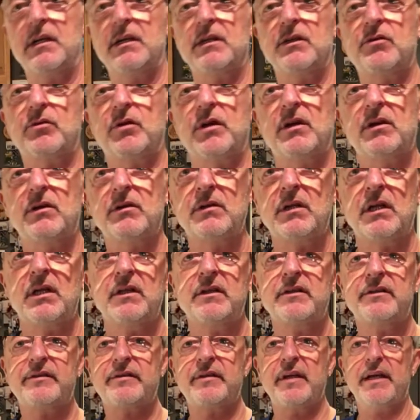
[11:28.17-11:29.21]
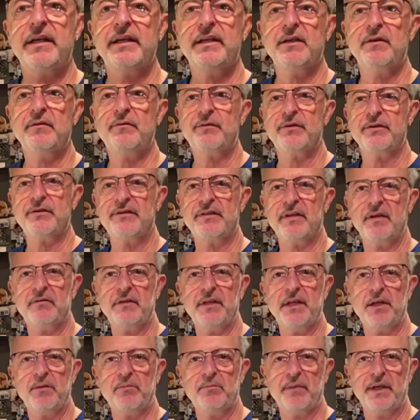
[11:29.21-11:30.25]
a grill, setting it for
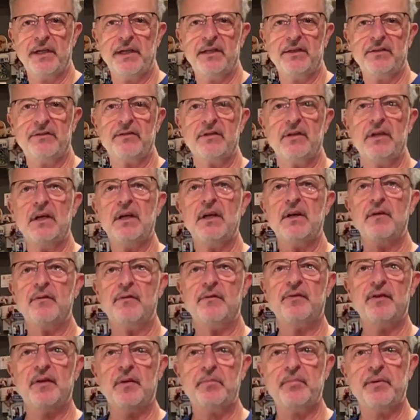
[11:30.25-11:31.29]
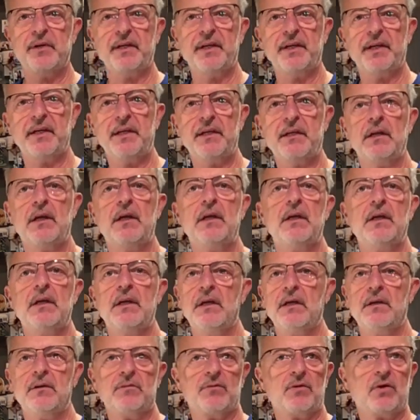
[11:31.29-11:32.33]
7-8 minutes, flipping it,
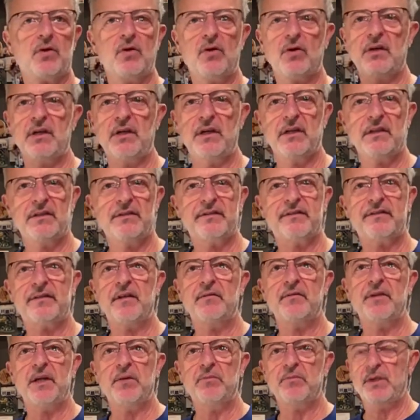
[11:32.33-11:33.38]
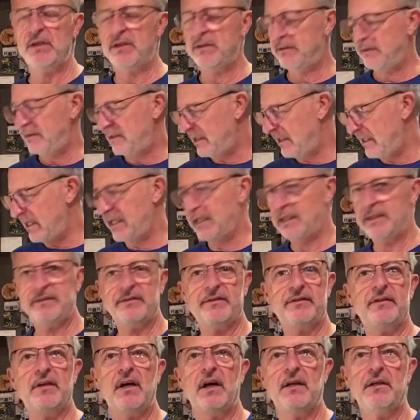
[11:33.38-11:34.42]
cook another 7-8 minutes, and it's
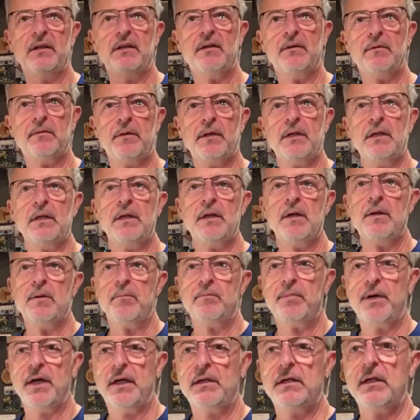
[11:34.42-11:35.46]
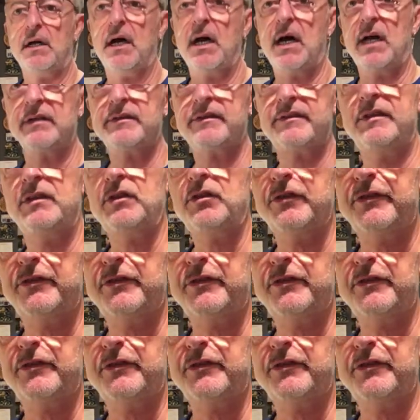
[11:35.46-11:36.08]
done. But I'll see you